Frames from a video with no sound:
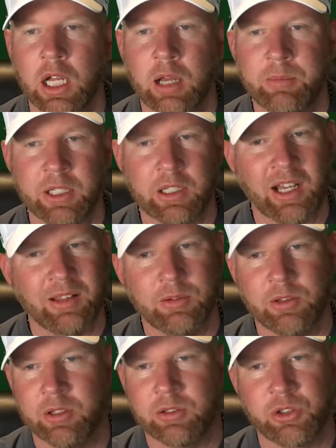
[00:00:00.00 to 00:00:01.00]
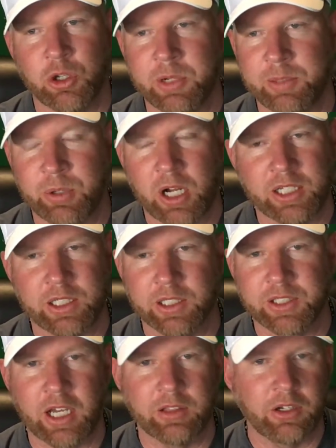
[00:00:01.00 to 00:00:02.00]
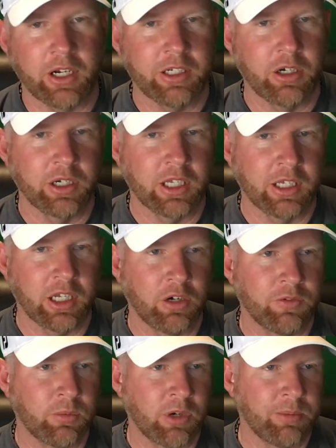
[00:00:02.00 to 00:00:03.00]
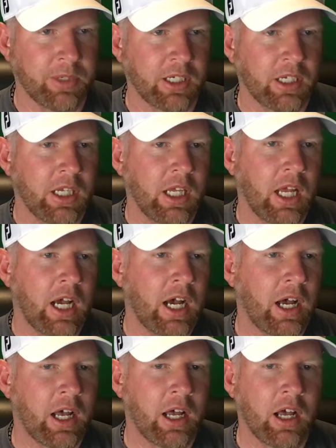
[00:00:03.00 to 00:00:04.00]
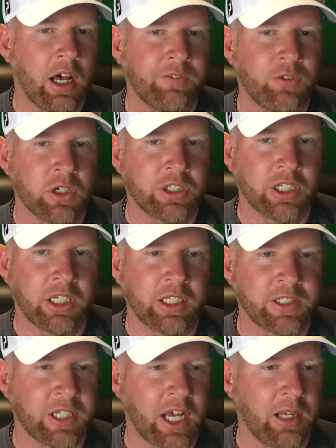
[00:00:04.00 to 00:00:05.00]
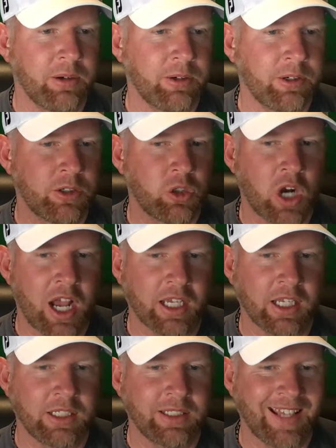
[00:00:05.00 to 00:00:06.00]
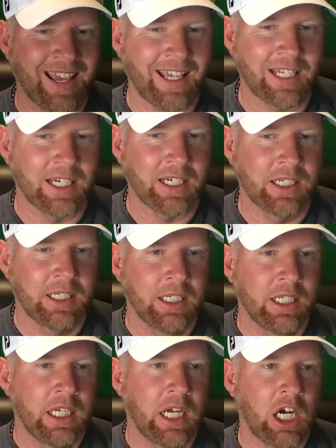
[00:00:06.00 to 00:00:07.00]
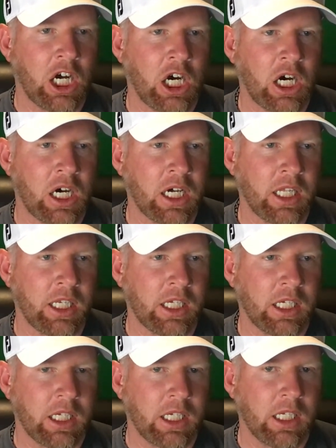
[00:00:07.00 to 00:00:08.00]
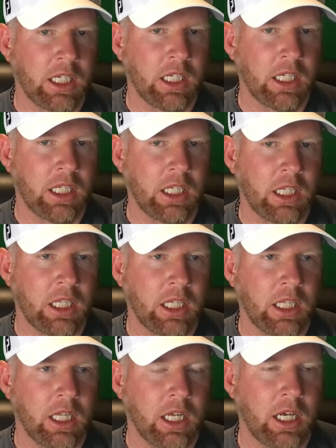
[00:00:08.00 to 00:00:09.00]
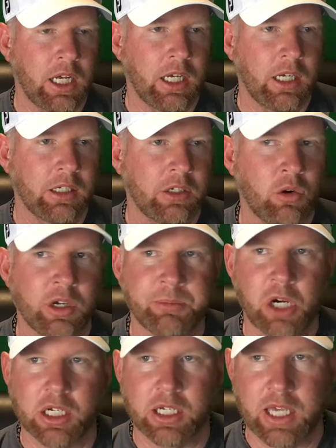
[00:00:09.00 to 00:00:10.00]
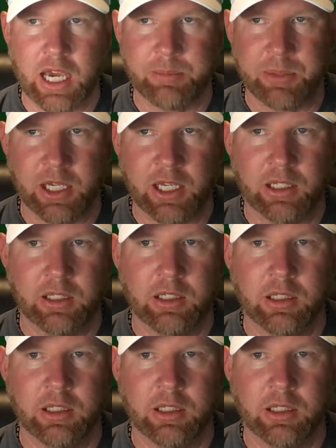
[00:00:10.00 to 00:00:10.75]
I mean, there's so many projects out there. I know it can get overwhelming. Unfortunately, it's not tracking data on CoinMarketCap yet.